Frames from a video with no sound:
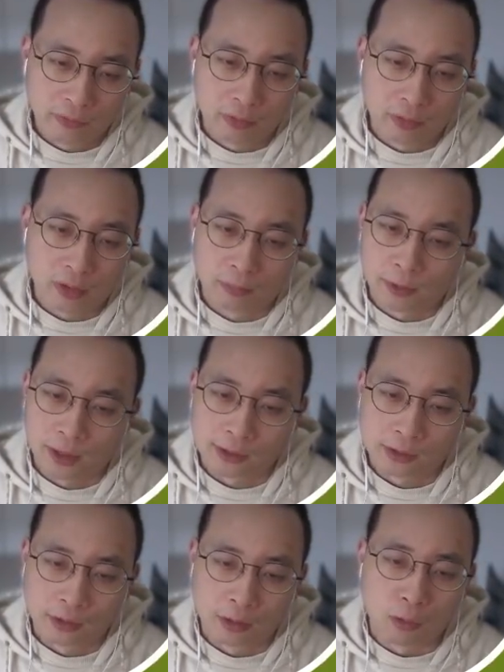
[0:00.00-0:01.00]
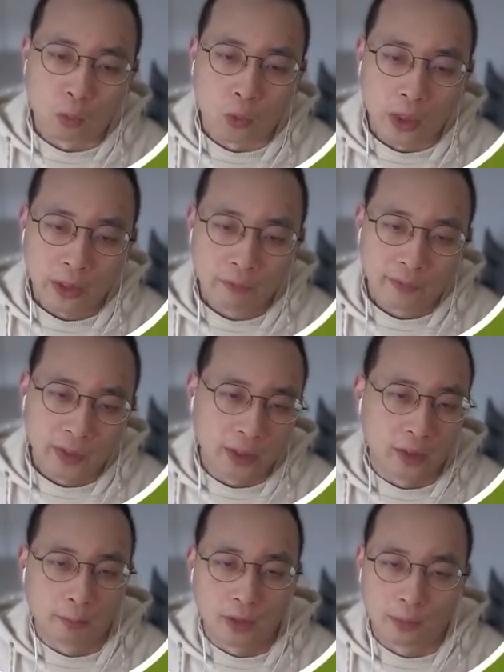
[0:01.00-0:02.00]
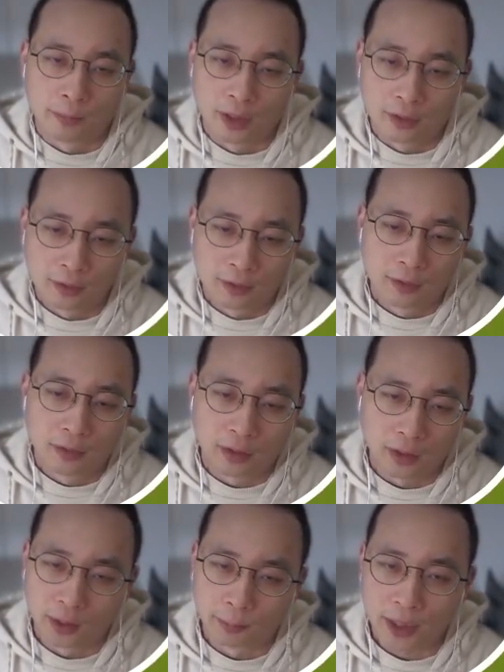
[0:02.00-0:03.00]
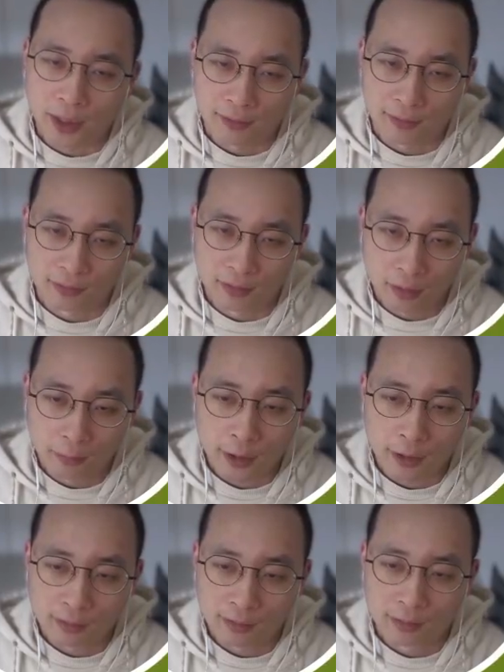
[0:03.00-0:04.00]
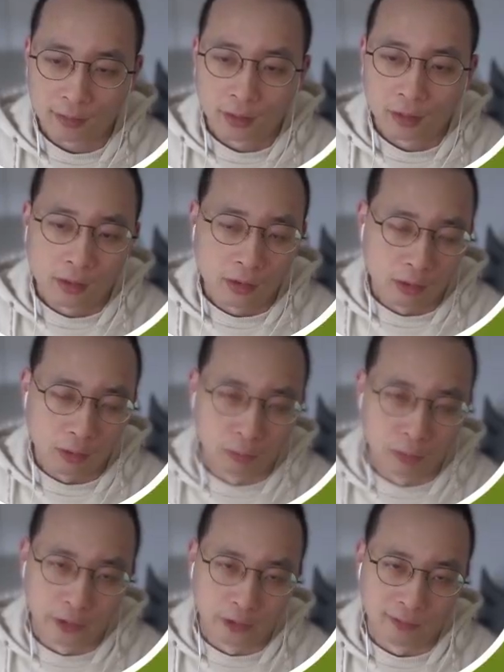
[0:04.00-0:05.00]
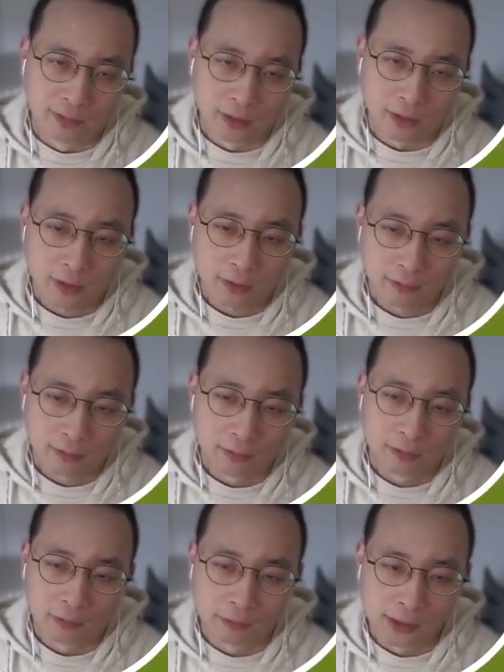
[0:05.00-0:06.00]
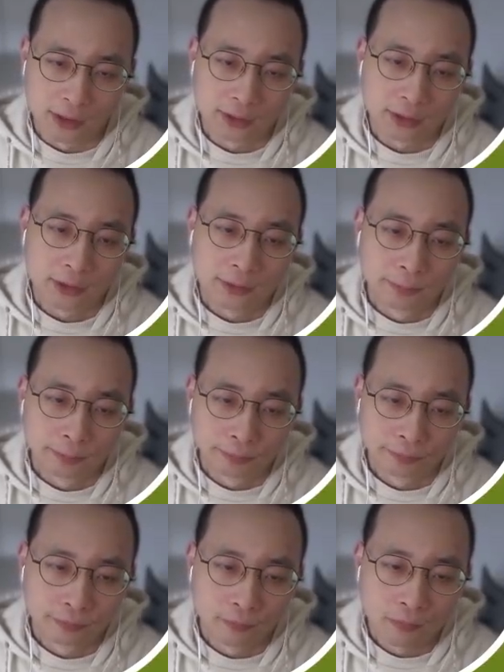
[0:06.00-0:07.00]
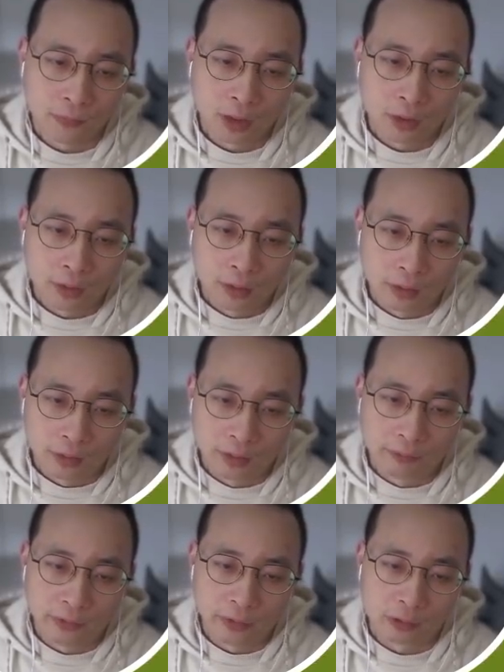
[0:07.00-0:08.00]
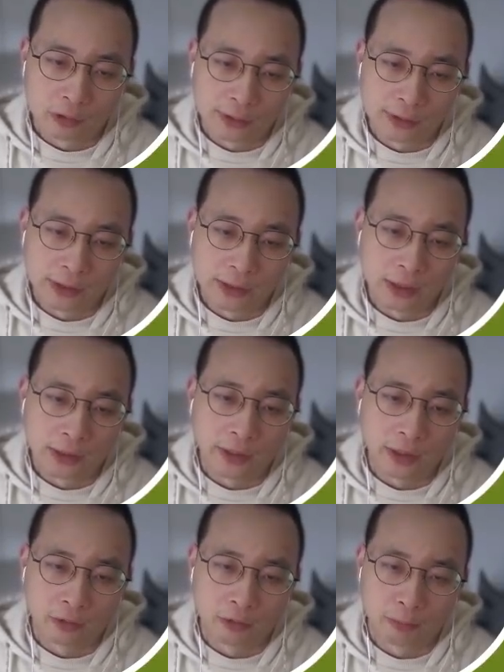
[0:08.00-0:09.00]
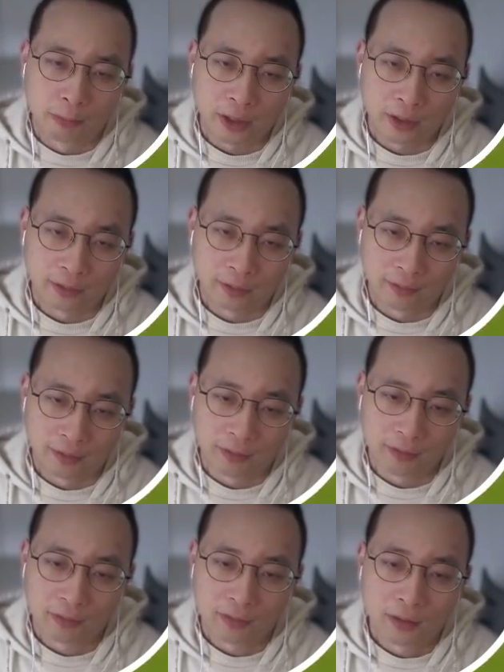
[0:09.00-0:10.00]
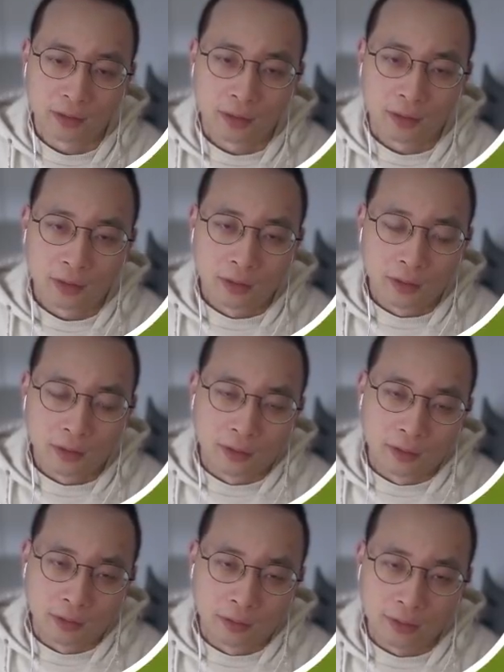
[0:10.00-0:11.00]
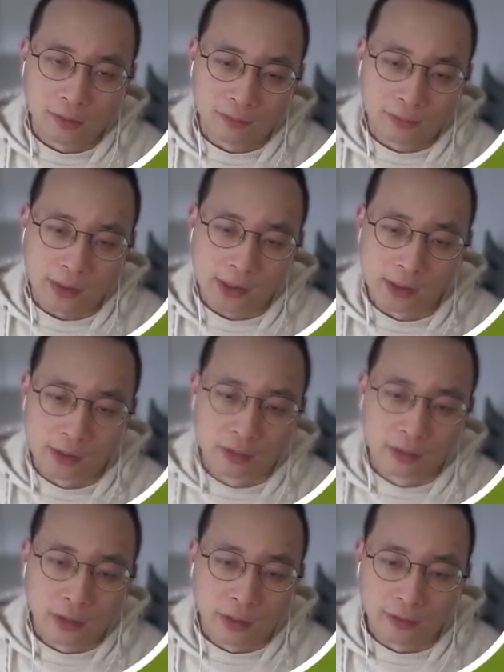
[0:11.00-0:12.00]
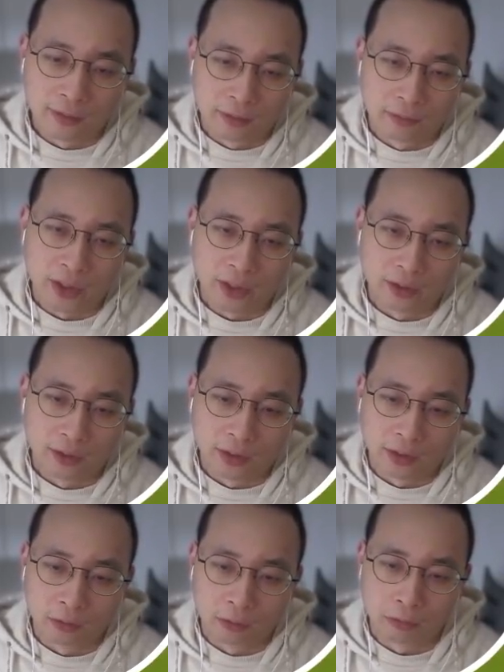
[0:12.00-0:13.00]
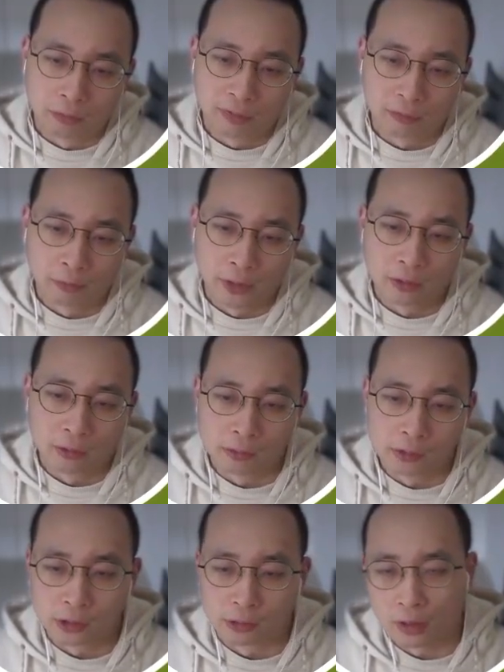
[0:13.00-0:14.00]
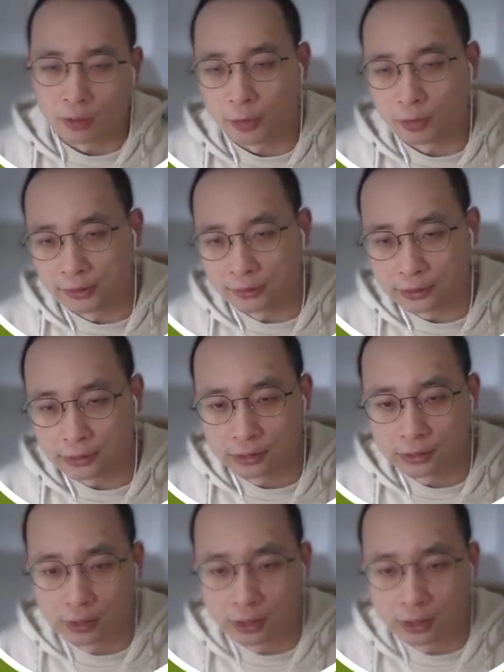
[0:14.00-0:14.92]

will help us know why we implement a Python sandbox over using other solutions. Then we will transition into practices. This section is divided into three crucial components: